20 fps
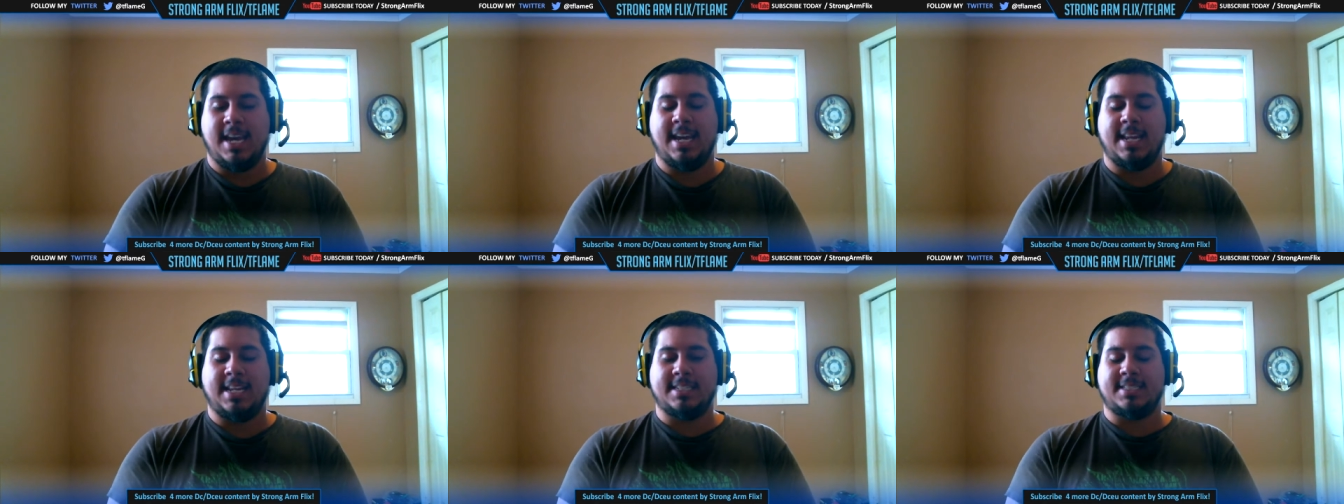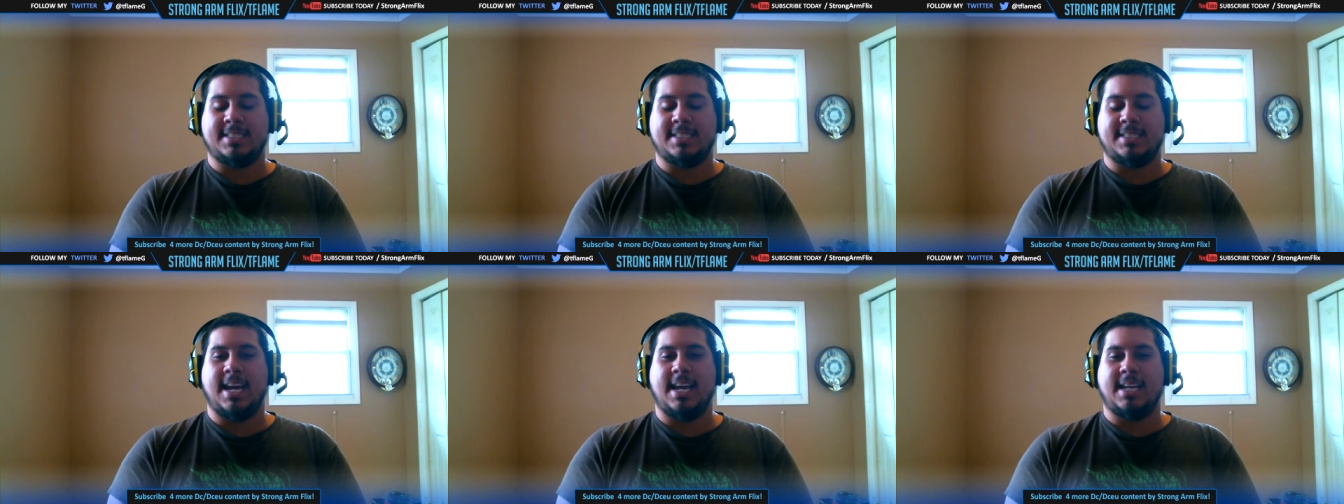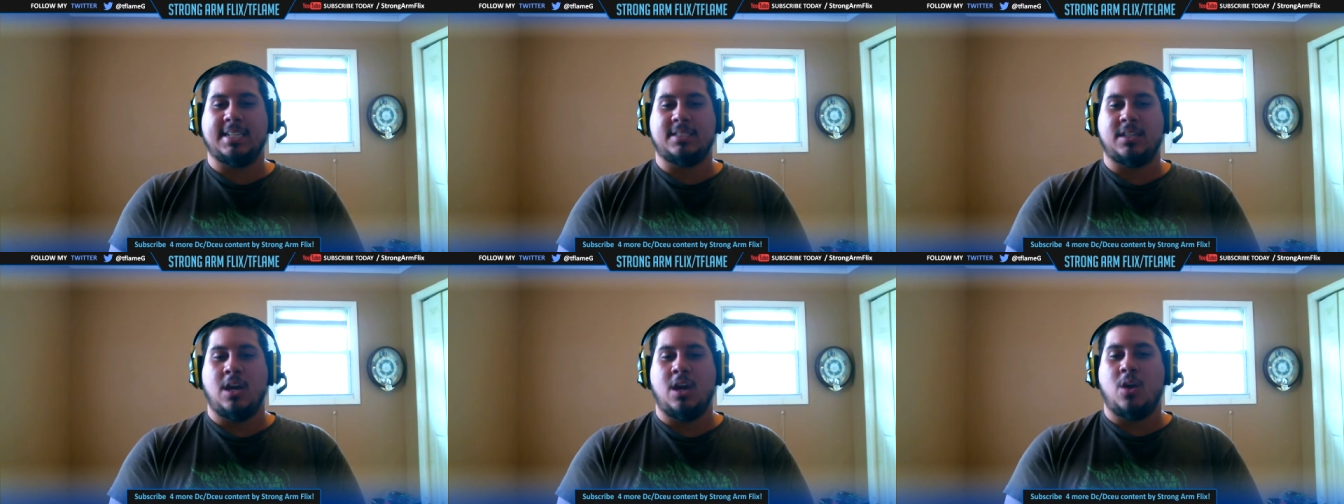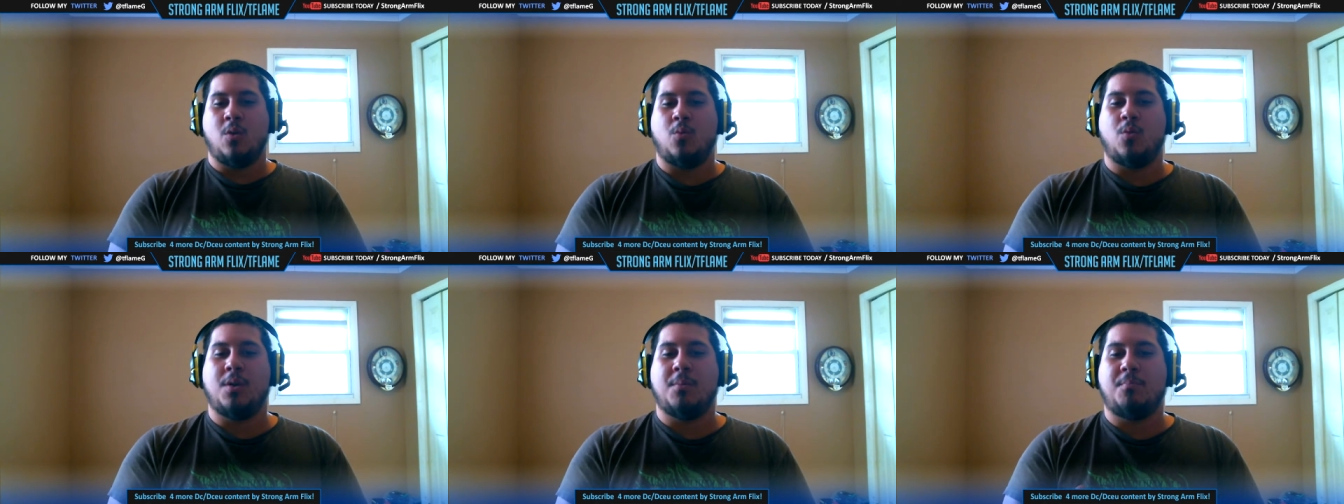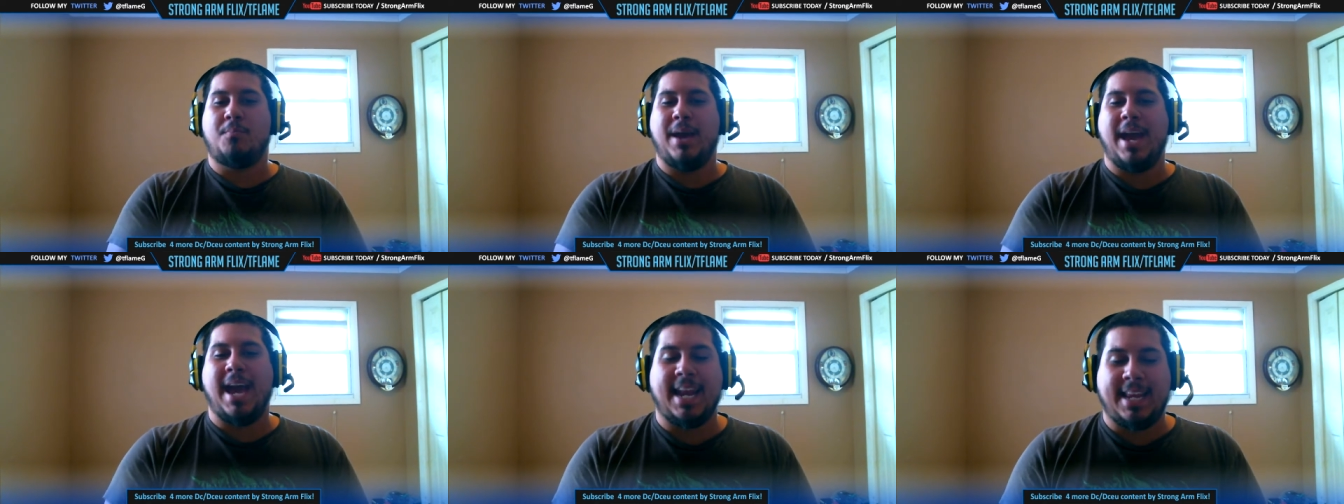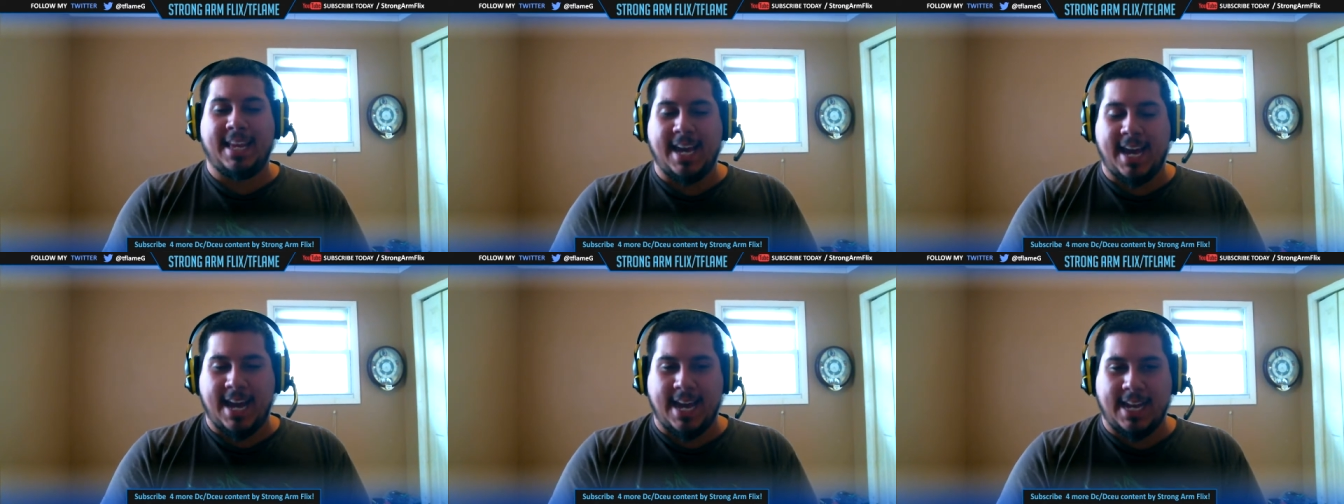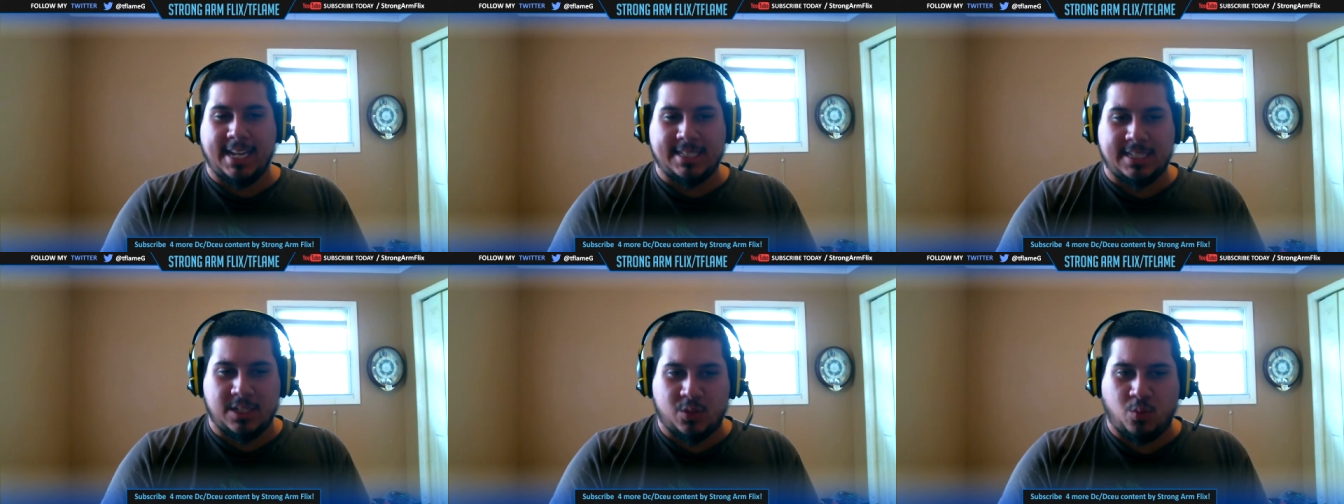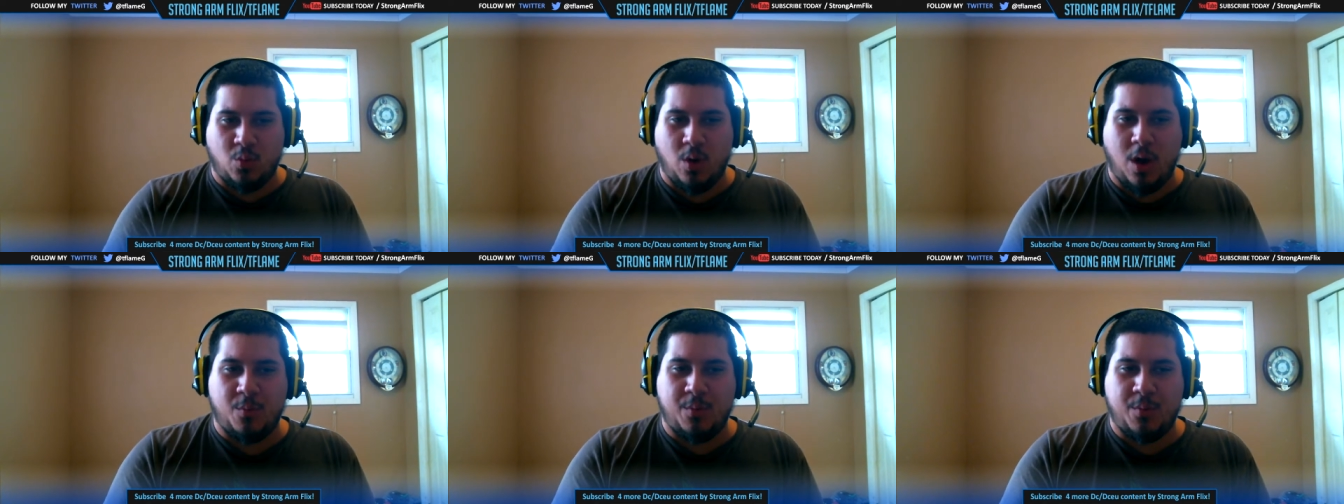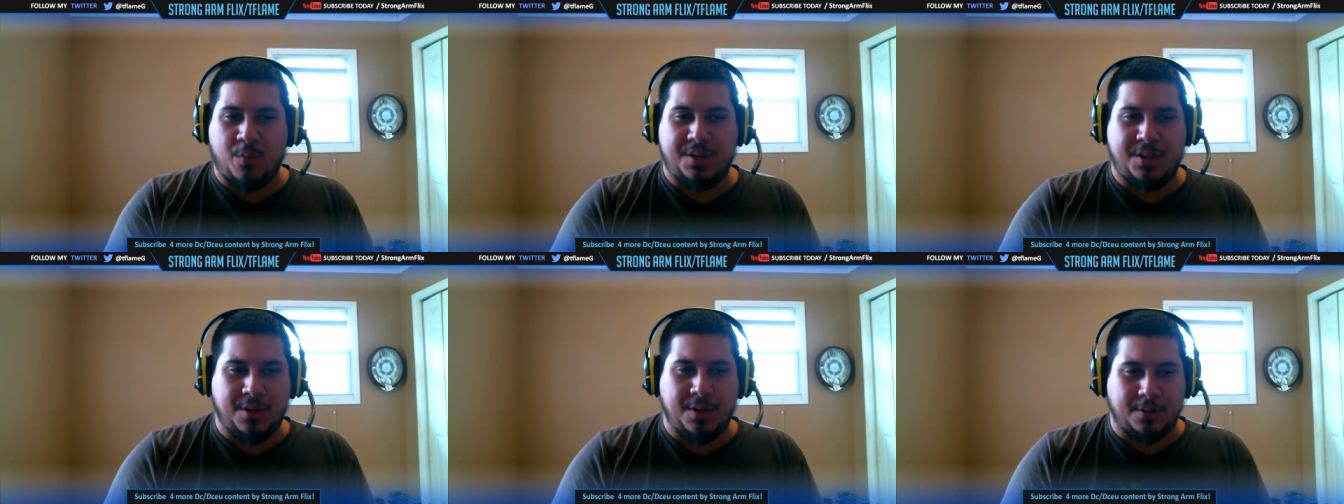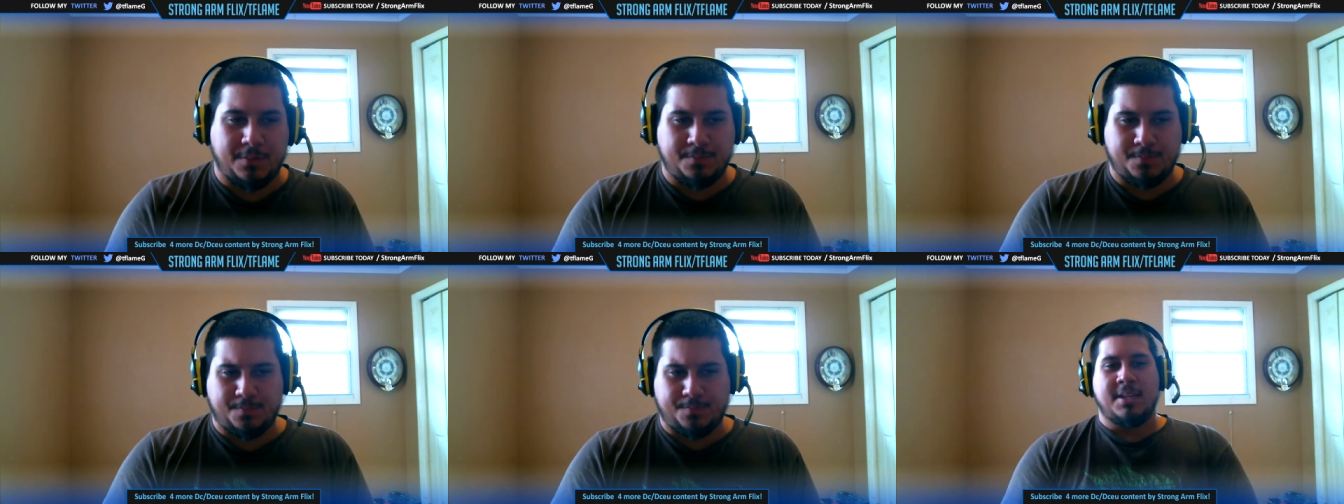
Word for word: and it says, We're bad guys, it's what we do.